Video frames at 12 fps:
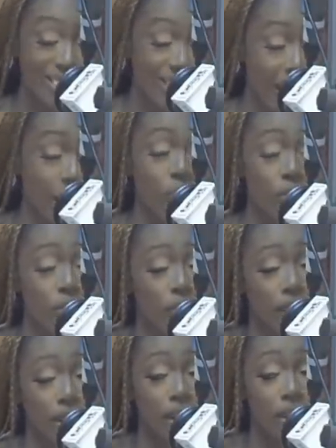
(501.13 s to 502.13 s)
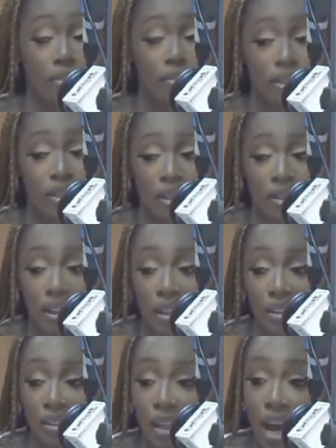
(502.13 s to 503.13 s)
I know for a fact that I never said that
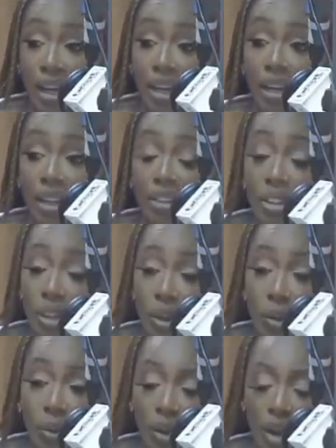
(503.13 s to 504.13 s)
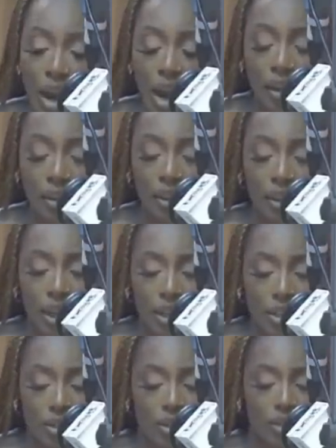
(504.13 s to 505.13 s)
I liked Neo. I think
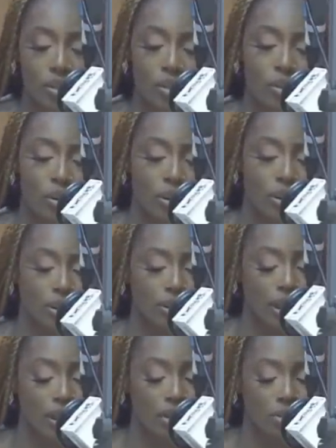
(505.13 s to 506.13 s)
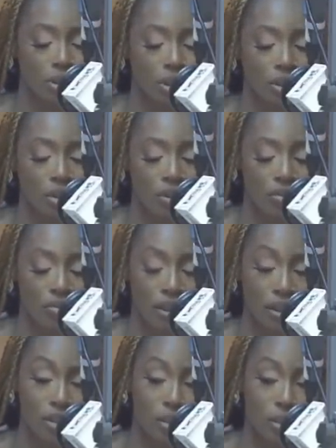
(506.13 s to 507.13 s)
Nigerians need to understand the meaning of finding
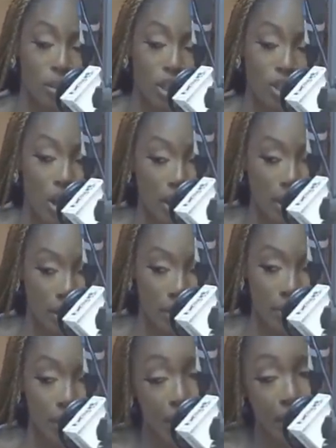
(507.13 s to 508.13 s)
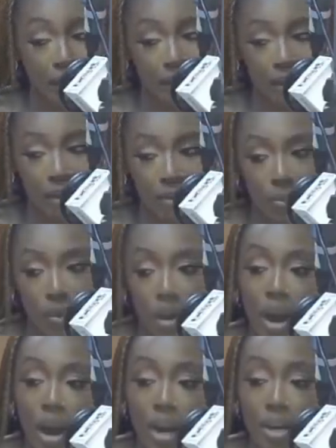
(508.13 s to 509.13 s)
someone attractive and liking them.
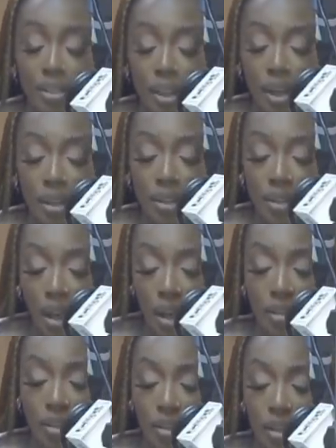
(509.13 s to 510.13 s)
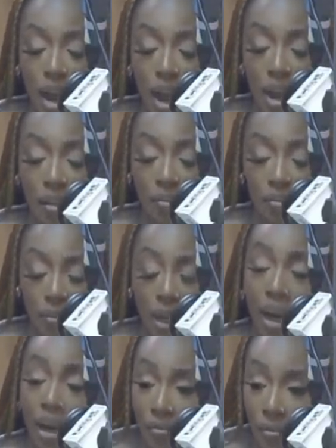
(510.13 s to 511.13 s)
I said that I like I
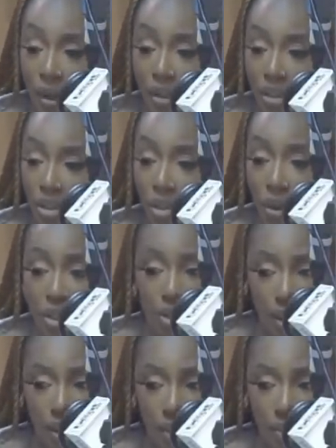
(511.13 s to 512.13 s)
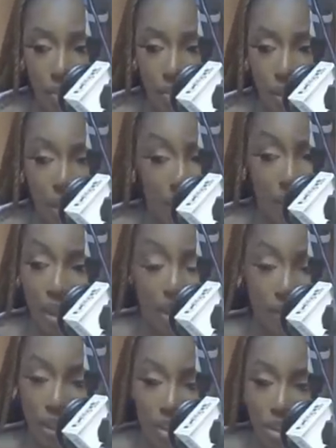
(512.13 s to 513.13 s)
find Neo attractive. That
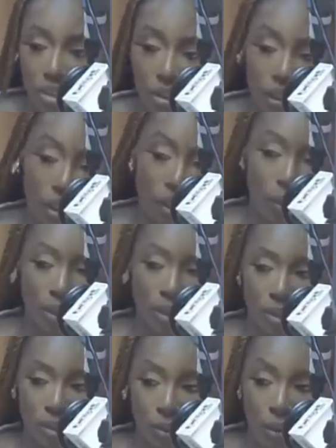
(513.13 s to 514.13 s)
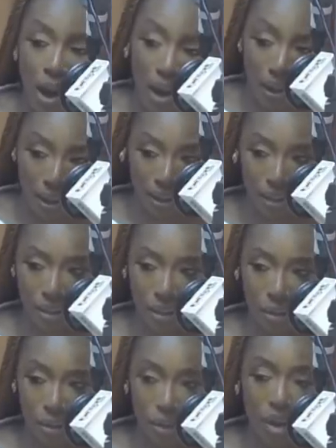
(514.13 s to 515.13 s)
that does not equate to I like Neo.
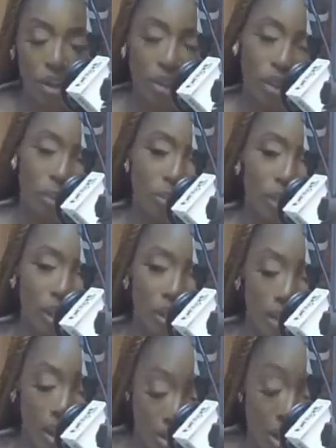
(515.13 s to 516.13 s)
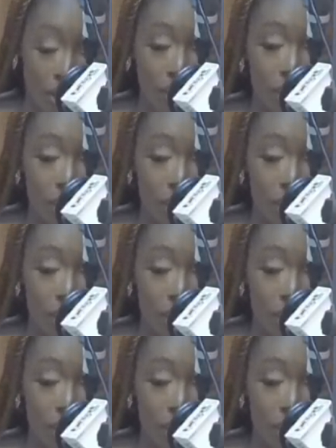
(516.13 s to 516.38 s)
You could be attracted to